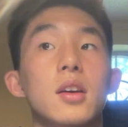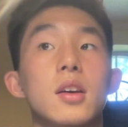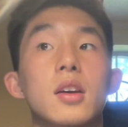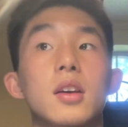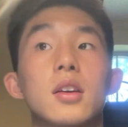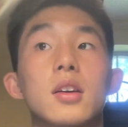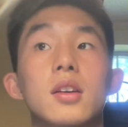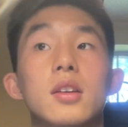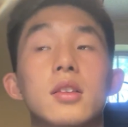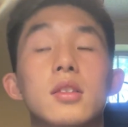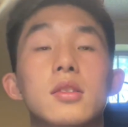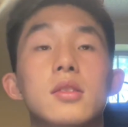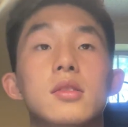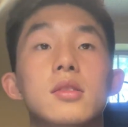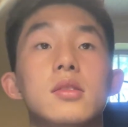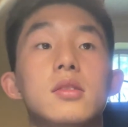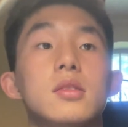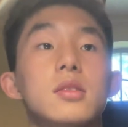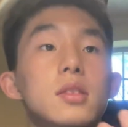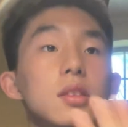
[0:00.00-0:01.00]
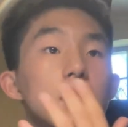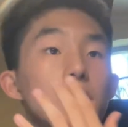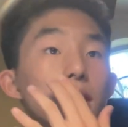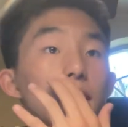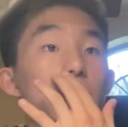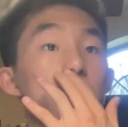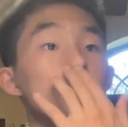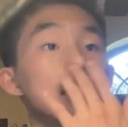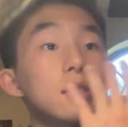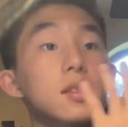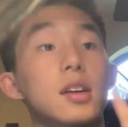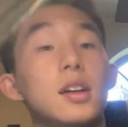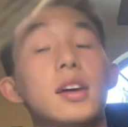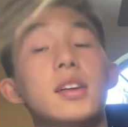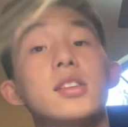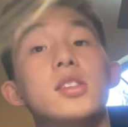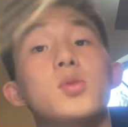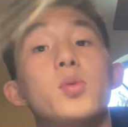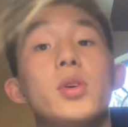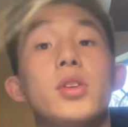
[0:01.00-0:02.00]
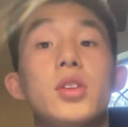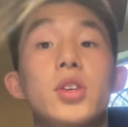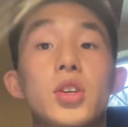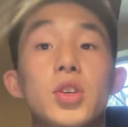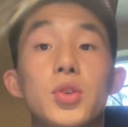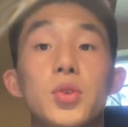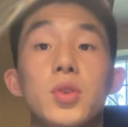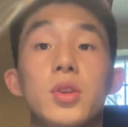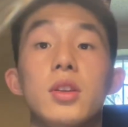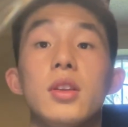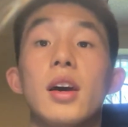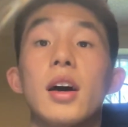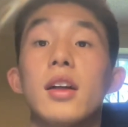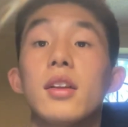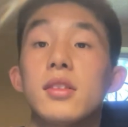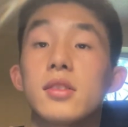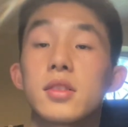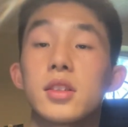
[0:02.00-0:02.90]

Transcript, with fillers: Because instead I just went to U T Dallas